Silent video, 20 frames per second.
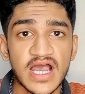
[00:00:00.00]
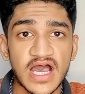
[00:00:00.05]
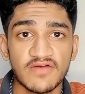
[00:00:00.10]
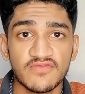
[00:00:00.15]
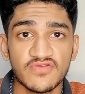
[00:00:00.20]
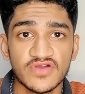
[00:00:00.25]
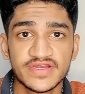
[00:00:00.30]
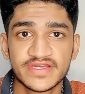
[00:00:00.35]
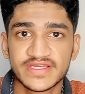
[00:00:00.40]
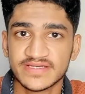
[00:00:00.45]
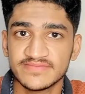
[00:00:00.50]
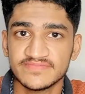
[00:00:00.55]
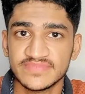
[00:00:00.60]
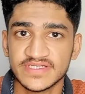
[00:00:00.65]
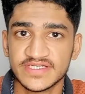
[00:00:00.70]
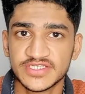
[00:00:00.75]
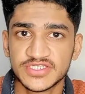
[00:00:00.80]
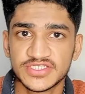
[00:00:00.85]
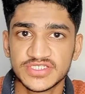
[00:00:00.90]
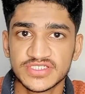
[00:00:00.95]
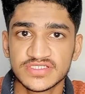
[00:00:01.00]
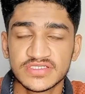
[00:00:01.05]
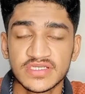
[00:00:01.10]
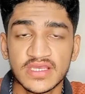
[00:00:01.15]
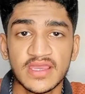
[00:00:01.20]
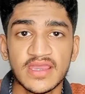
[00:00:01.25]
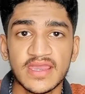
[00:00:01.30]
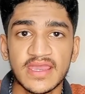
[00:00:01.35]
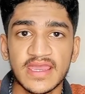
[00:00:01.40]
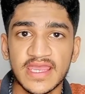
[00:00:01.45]
avoid competition,
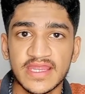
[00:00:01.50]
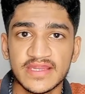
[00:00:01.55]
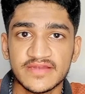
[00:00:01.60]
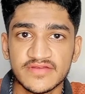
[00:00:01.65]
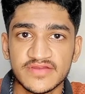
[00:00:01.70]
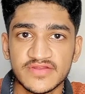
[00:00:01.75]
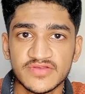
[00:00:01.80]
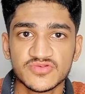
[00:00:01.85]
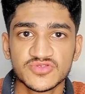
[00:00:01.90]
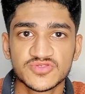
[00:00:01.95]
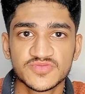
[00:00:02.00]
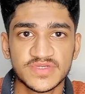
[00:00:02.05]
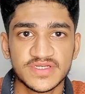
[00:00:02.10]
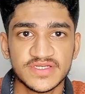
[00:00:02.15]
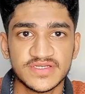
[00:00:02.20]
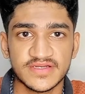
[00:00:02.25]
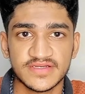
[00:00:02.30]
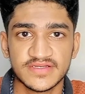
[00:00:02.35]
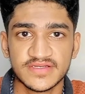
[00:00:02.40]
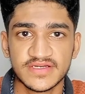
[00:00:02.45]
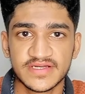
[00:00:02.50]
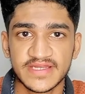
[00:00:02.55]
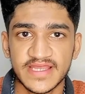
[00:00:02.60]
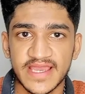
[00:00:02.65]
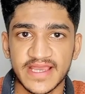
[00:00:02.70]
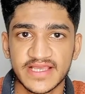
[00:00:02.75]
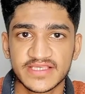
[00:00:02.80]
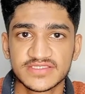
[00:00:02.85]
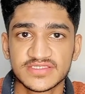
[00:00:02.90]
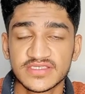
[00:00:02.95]
and reduce predator
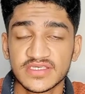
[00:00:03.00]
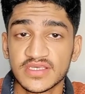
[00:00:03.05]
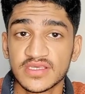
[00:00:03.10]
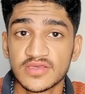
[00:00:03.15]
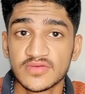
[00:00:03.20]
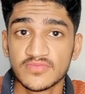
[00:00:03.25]
attacks.